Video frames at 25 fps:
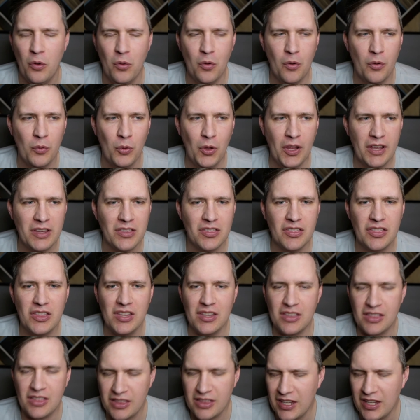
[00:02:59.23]
Like,
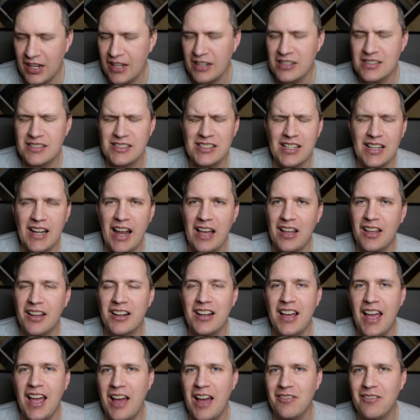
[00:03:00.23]
the things that are going
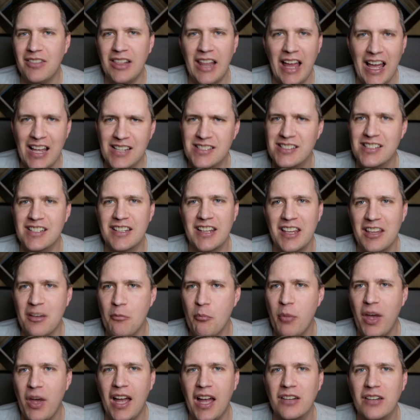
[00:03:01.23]
to have lasting
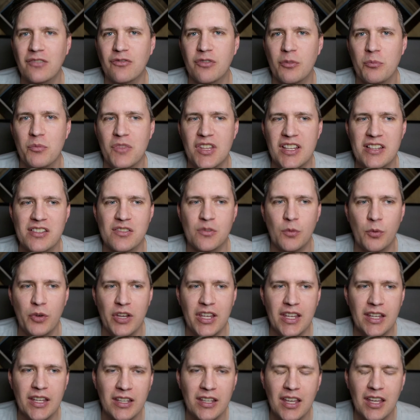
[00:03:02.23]
impact from this
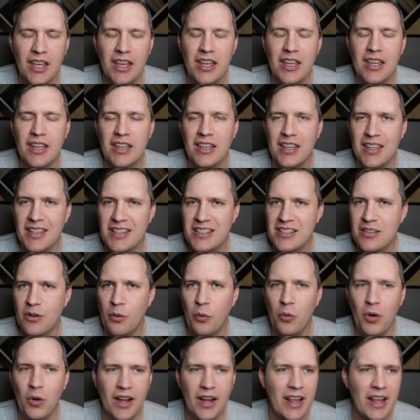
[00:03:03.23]
week is
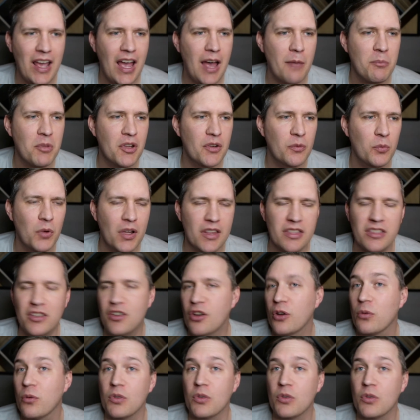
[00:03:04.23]
what happened with your